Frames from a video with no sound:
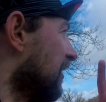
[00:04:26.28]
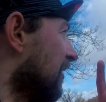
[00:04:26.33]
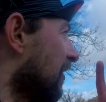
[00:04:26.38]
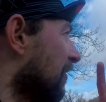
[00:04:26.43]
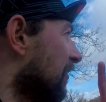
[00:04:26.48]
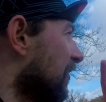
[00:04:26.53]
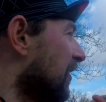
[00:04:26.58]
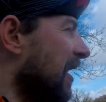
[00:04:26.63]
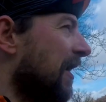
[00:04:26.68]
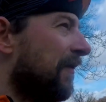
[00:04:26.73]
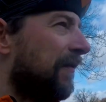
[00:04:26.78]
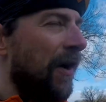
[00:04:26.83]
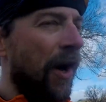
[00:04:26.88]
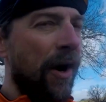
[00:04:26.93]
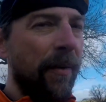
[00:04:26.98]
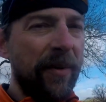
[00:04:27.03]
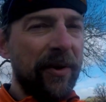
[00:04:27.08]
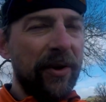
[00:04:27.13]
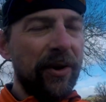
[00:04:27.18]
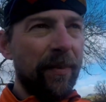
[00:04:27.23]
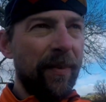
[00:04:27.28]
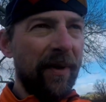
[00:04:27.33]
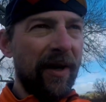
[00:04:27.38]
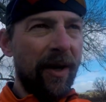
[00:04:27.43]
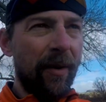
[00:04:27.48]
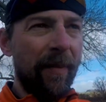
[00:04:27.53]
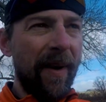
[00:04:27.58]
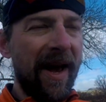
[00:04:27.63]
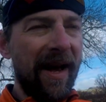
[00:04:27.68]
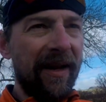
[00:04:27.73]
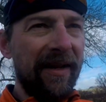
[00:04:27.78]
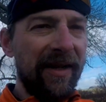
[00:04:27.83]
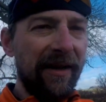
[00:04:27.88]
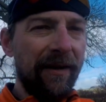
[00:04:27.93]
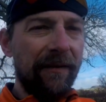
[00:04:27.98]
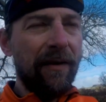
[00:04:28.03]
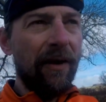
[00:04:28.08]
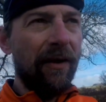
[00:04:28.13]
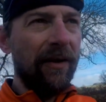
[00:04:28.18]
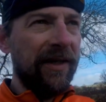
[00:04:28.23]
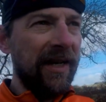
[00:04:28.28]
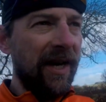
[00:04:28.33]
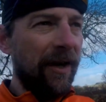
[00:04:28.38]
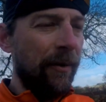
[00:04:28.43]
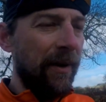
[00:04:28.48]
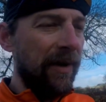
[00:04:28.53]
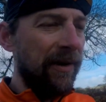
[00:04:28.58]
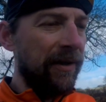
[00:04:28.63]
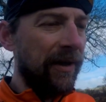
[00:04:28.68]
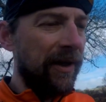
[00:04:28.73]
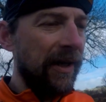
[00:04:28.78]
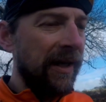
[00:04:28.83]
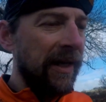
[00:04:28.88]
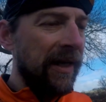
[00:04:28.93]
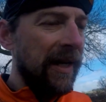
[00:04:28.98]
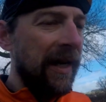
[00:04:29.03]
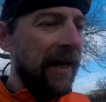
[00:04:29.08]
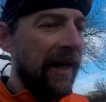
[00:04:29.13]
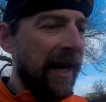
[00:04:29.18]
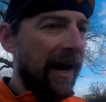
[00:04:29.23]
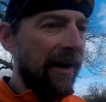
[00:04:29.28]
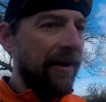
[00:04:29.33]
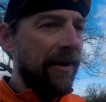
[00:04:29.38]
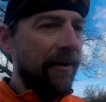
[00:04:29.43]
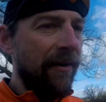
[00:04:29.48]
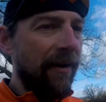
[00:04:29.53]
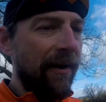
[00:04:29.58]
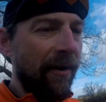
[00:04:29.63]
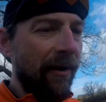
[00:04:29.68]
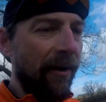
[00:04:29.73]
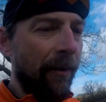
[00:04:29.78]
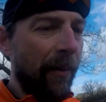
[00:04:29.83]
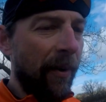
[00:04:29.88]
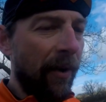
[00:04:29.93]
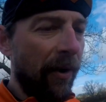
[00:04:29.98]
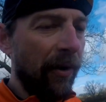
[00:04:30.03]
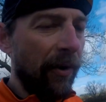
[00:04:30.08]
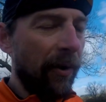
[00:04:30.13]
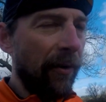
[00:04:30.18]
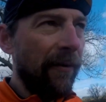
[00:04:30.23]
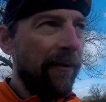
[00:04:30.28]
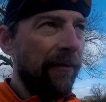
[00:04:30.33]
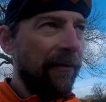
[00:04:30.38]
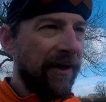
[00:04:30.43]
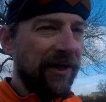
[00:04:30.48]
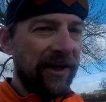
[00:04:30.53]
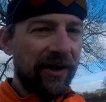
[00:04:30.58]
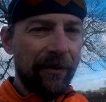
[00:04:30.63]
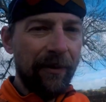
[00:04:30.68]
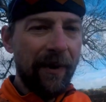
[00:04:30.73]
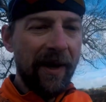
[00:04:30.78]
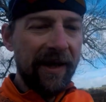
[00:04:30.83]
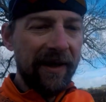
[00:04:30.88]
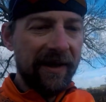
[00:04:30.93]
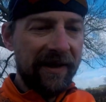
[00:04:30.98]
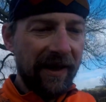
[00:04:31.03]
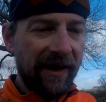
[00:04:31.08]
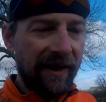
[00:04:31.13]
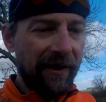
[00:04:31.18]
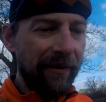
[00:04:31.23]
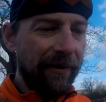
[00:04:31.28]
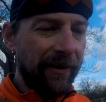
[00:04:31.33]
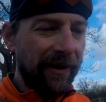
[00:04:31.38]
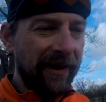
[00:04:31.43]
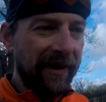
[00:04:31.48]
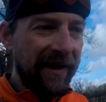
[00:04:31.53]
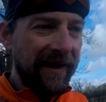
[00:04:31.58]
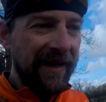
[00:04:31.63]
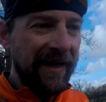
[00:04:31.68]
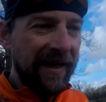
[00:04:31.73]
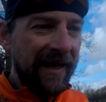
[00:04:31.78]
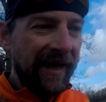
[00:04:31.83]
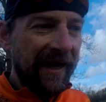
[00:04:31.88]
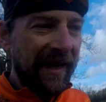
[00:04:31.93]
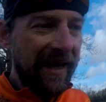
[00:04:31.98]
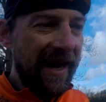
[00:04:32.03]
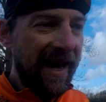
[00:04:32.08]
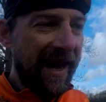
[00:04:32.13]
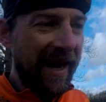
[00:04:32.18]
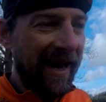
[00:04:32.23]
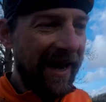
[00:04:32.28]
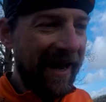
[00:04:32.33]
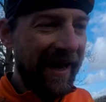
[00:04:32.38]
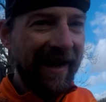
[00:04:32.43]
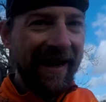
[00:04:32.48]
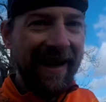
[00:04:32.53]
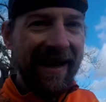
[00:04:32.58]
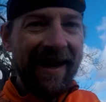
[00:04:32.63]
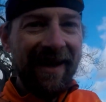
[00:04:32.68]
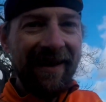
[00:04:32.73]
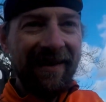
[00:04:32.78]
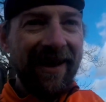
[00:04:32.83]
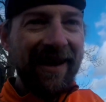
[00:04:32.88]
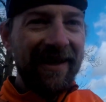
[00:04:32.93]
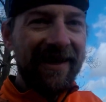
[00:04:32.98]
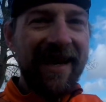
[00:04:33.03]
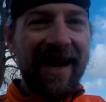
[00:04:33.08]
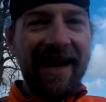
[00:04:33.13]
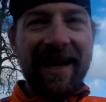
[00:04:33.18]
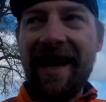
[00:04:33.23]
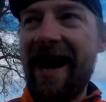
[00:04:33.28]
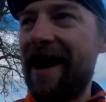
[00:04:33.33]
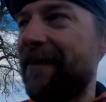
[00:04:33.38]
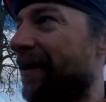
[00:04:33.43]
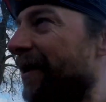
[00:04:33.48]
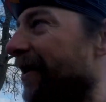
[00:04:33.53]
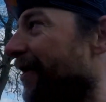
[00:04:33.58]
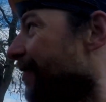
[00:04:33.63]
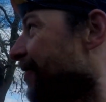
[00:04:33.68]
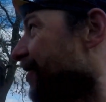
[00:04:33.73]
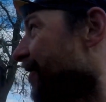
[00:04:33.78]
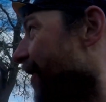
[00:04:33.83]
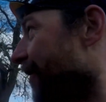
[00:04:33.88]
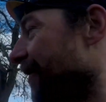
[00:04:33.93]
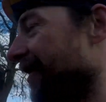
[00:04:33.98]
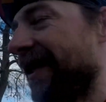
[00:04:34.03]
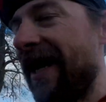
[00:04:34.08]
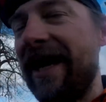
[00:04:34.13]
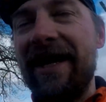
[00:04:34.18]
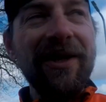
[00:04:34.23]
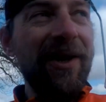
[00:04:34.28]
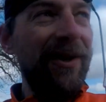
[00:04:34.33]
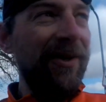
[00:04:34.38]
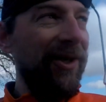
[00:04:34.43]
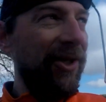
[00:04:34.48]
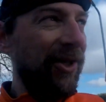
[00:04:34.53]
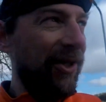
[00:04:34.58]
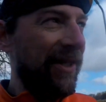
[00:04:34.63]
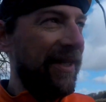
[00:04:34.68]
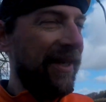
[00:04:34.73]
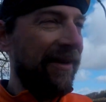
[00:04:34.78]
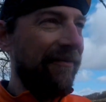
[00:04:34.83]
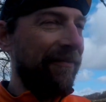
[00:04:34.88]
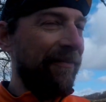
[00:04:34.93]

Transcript: on the left it opens up a little bit, and then you've got a tailwind carrying you up all the rest of the way. So yeah, that's that climb in a nutshell in today's conditions.